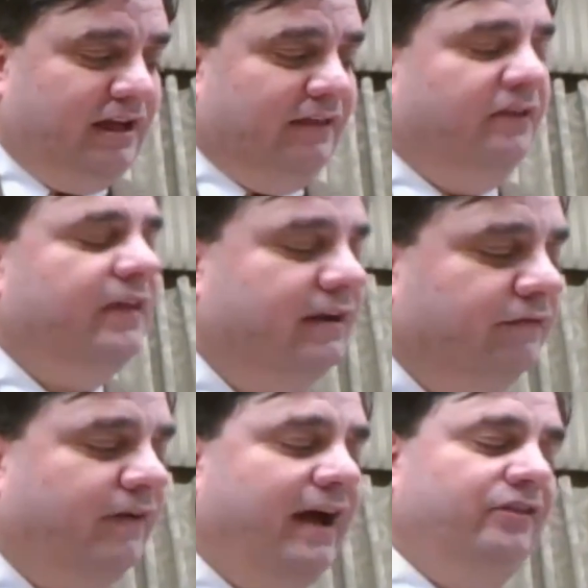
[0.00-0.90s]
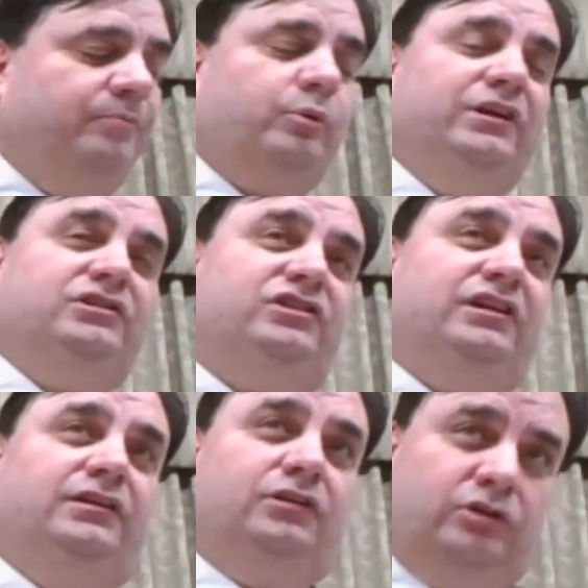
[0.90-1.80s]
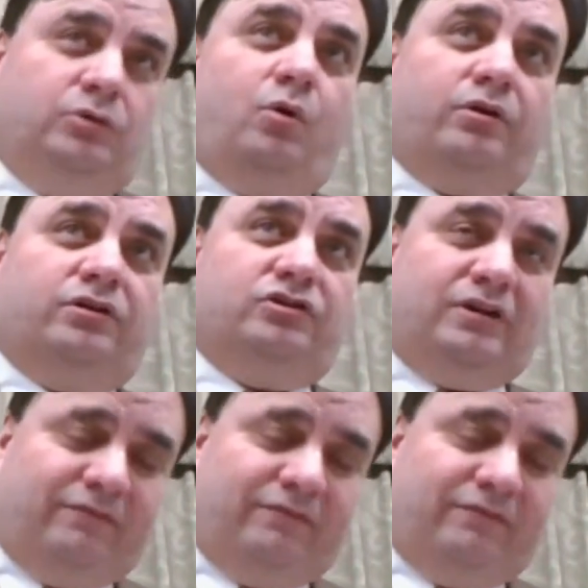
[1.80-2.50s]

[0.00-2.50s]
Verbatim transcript: And then they divide the priest into two orders.